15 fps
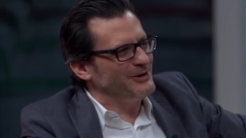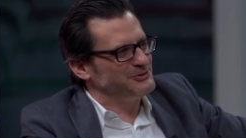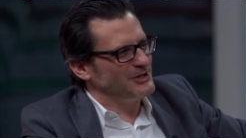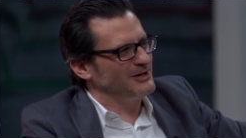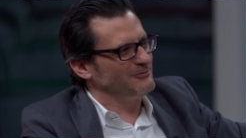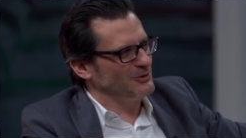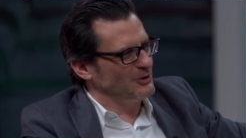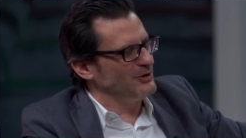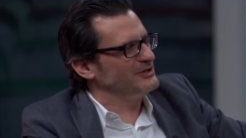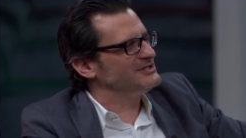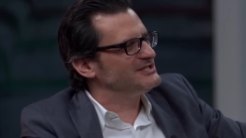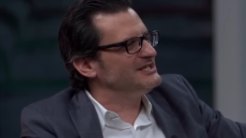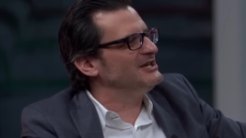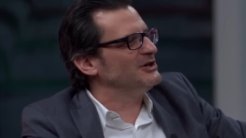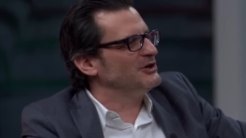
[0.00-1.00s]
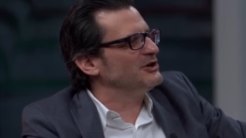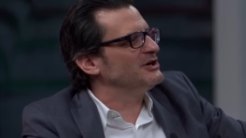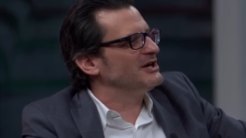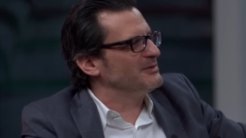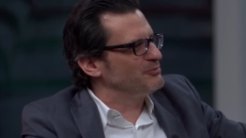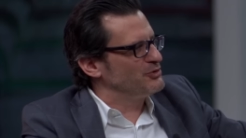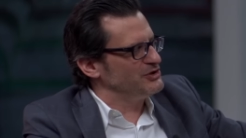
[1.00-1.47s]
out Jennifer Lawrence. See her
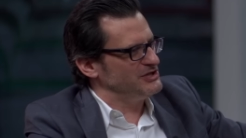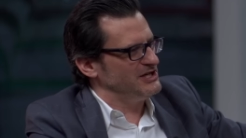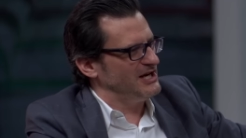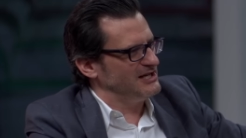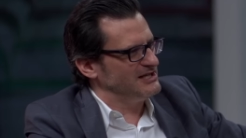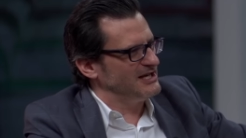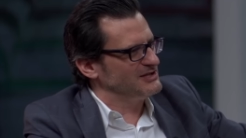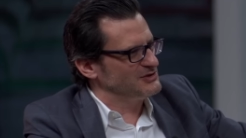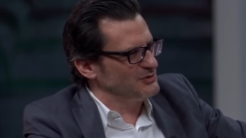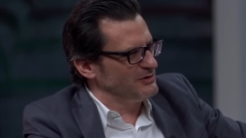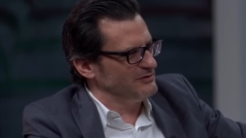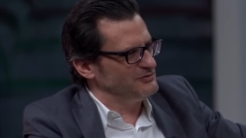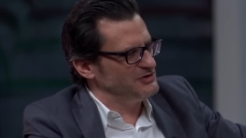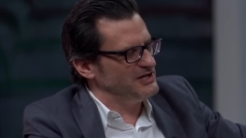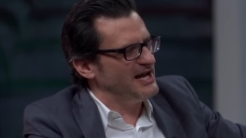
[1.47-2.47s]
mm-hmm. and appreciate that sort of.